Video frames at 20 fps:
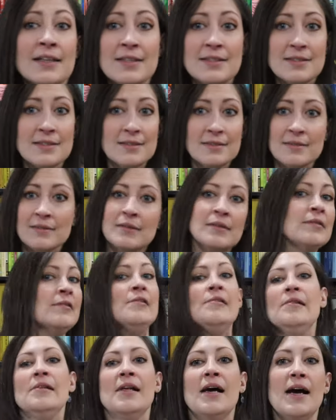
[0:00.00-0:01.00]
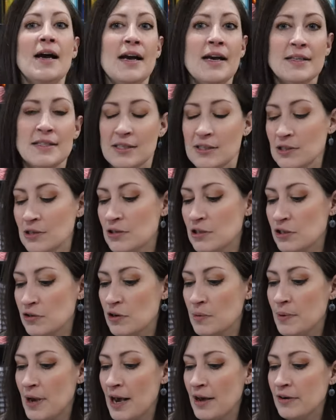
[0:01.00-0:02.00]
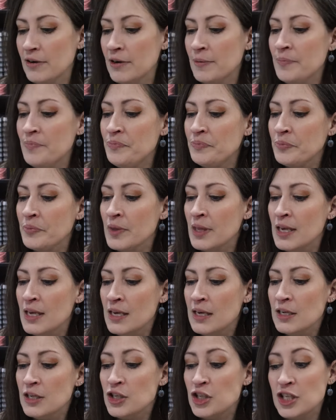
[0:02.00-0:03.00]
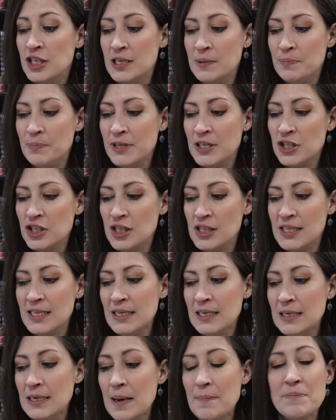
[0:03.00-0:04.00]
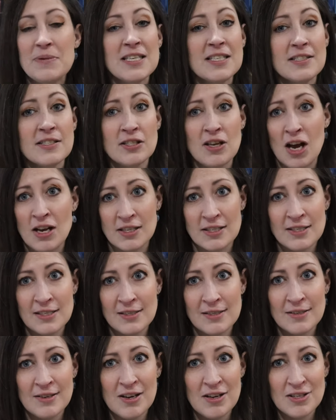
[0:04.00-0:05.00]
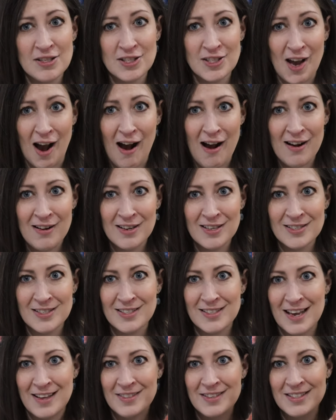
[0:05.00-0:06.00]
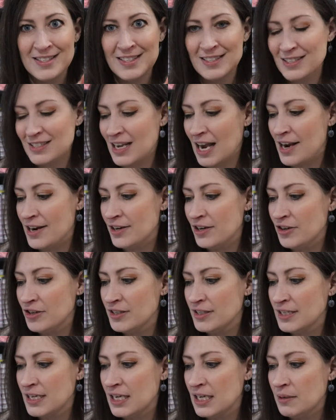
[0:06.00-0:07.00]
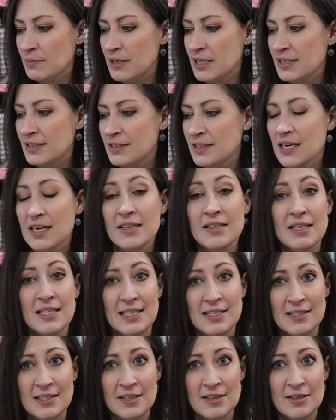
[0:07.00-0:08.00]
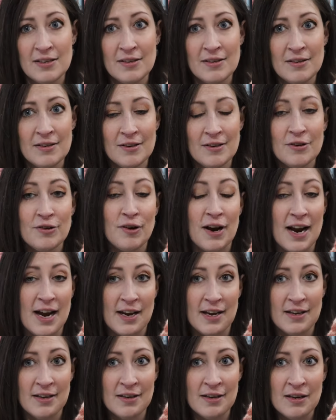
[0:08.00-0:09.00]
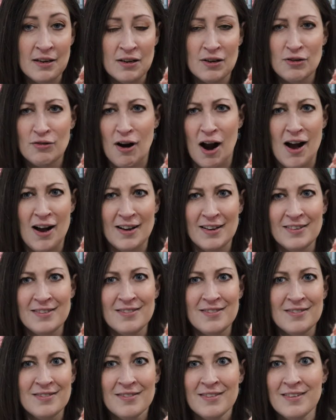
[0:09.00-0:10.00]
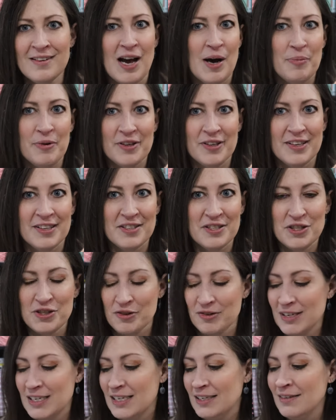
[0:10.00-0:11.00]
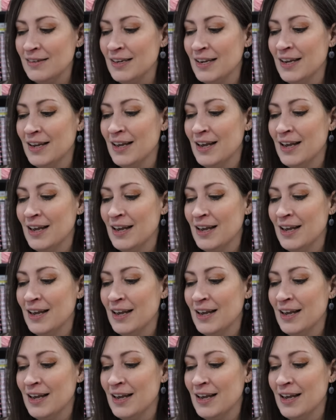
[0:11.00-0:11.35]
because I had to search for a pattern. Sheepishly Besotted Socks, and the designer's name is Anita Gran. Gran. I'll put it on the screen.